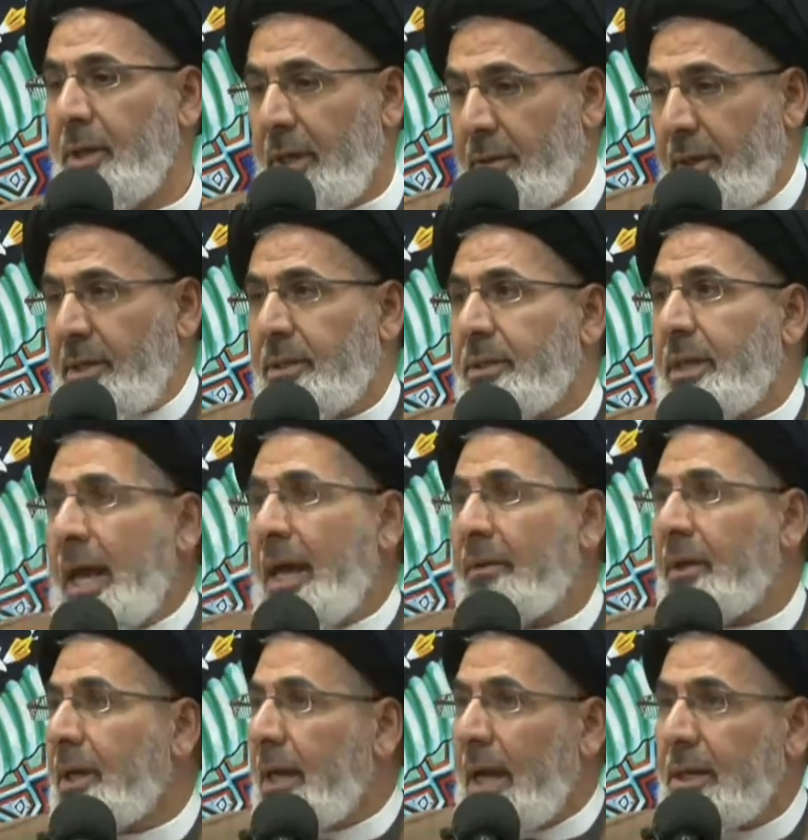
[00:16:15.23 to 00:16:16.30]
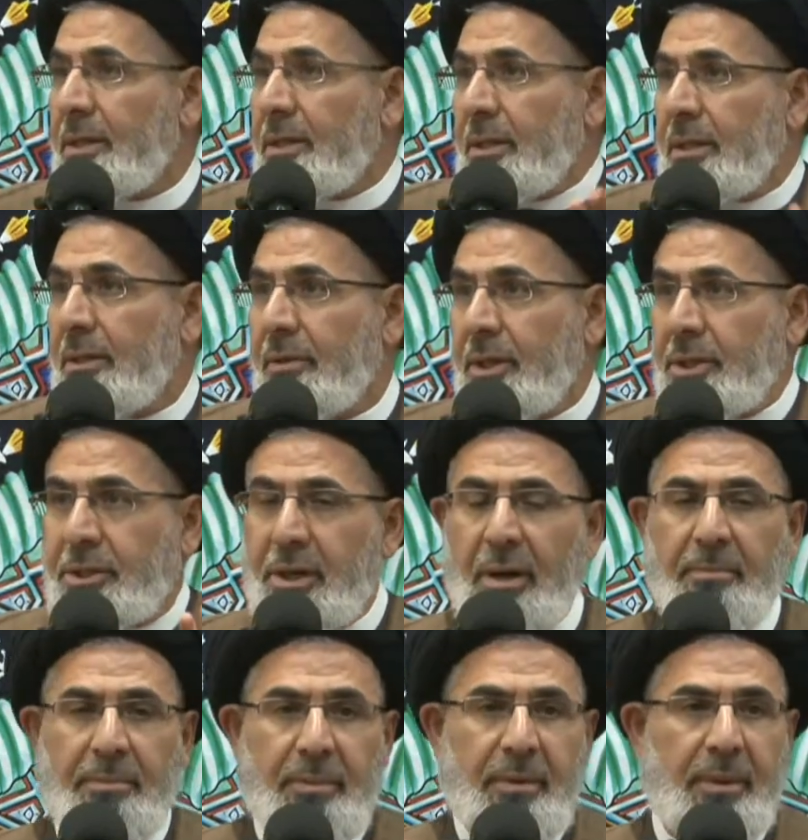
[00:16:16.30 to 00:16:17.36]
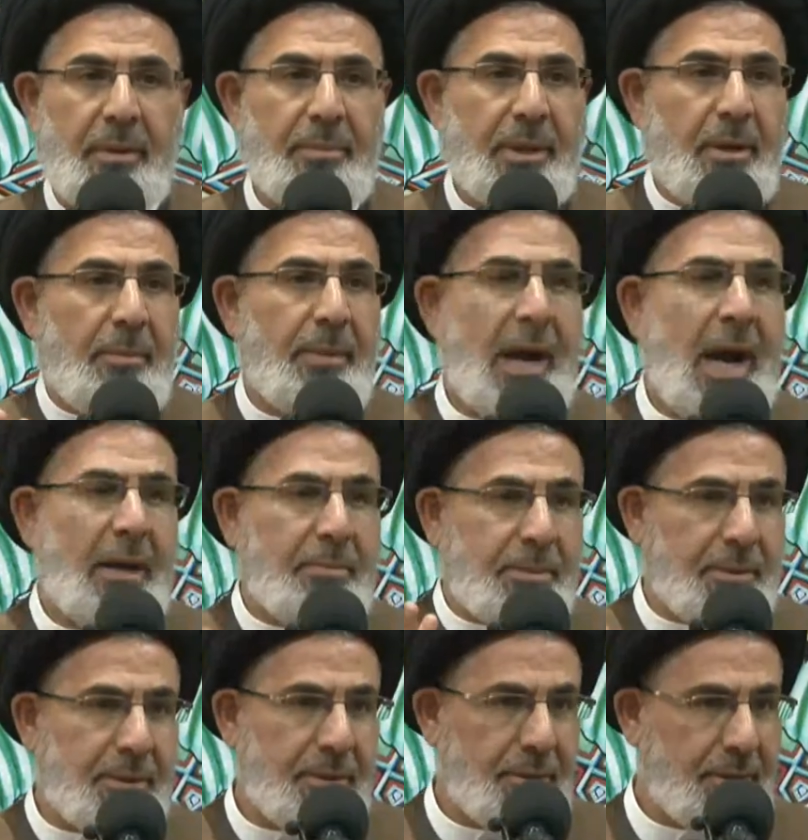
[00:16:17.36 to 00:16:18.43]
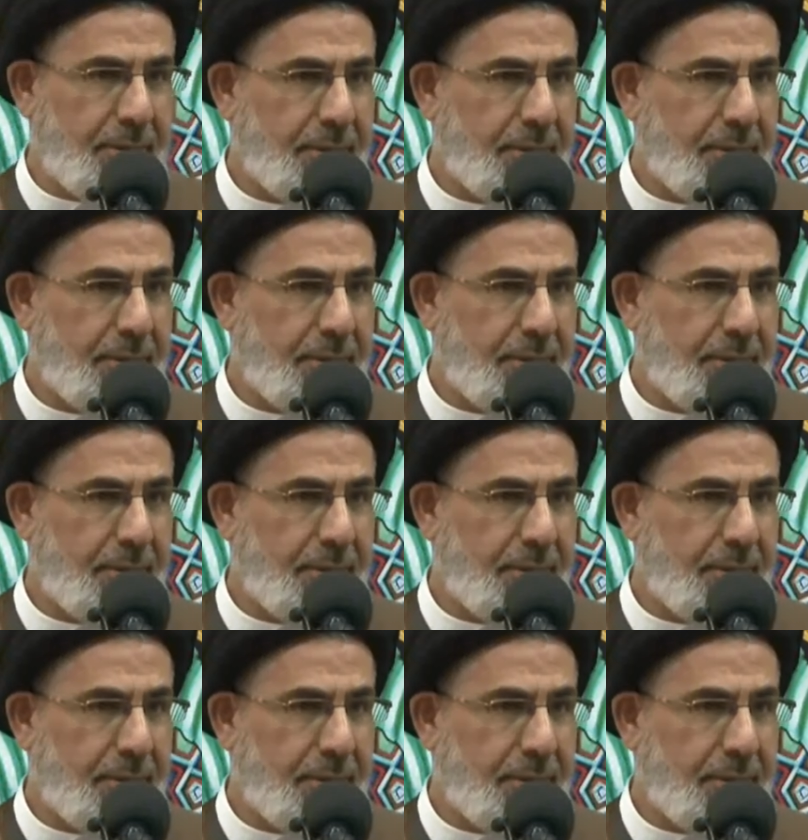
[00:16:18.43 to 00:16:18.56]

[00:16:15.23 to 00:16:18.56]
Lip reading: they stand, they can't sit, they jump, they become hyper.